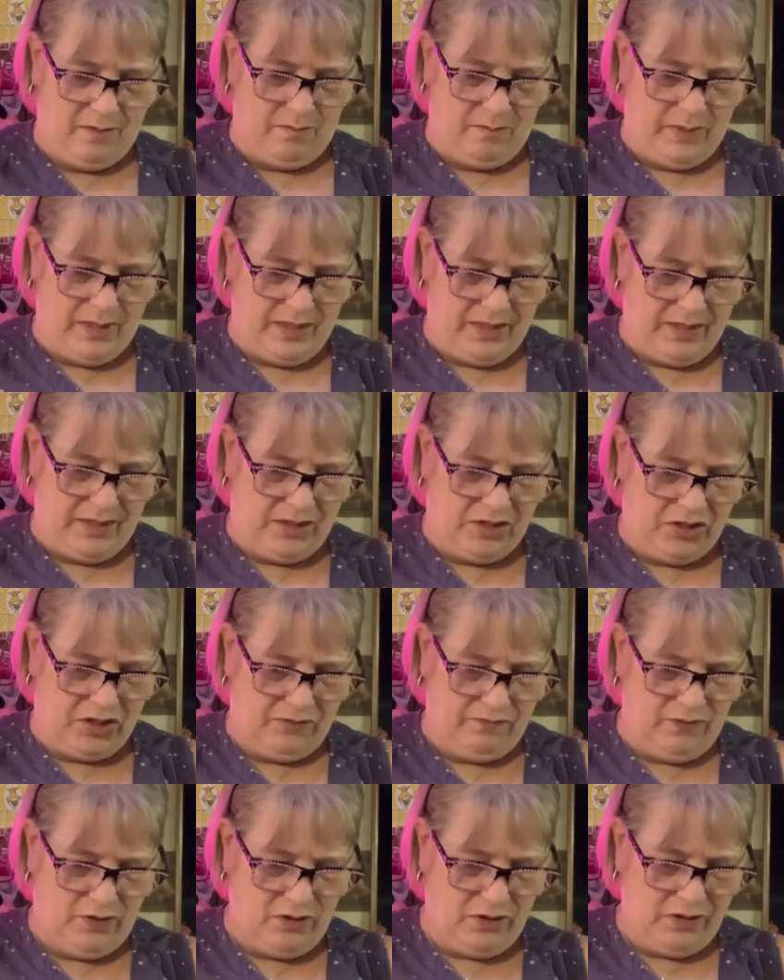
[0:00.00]
but it
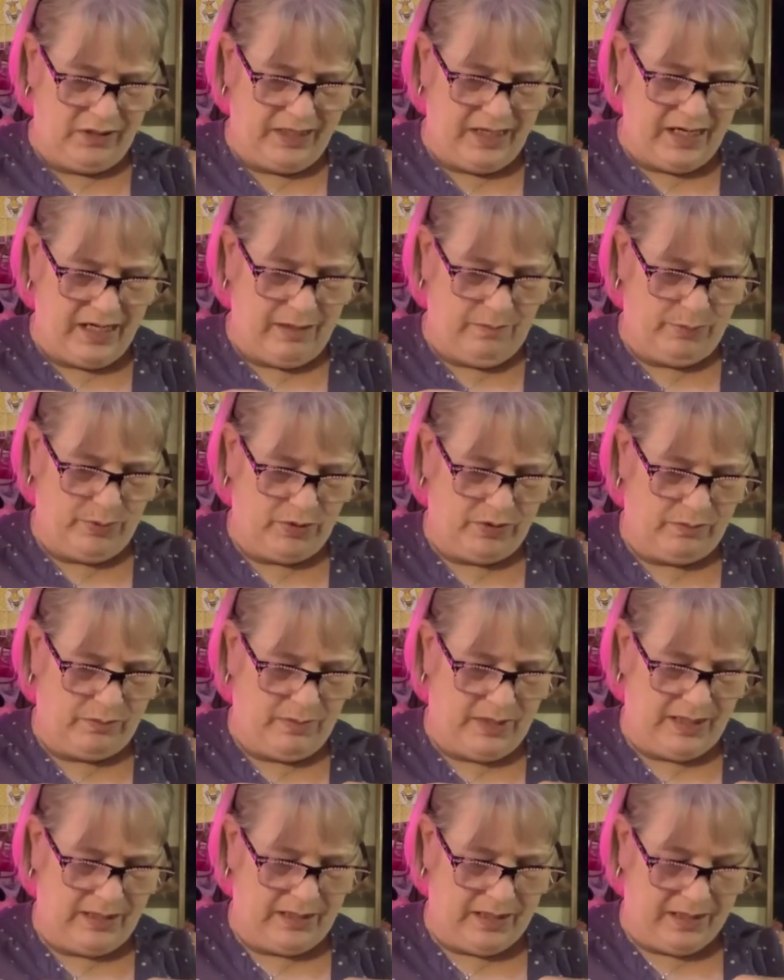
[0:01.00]
severely hampers
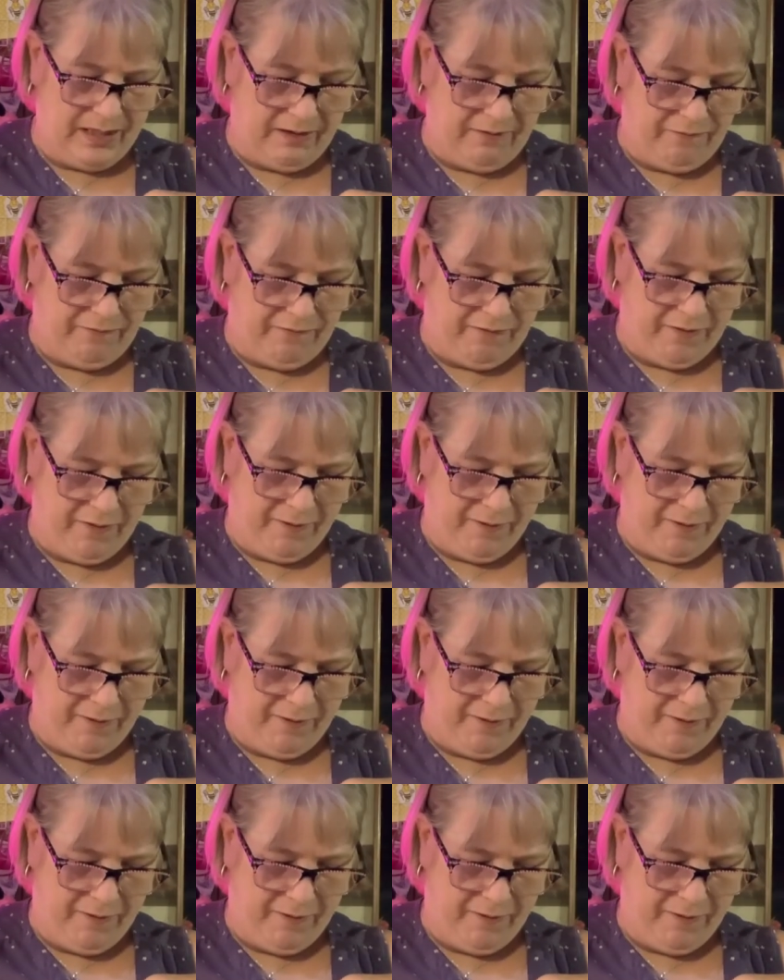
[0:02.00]
my life.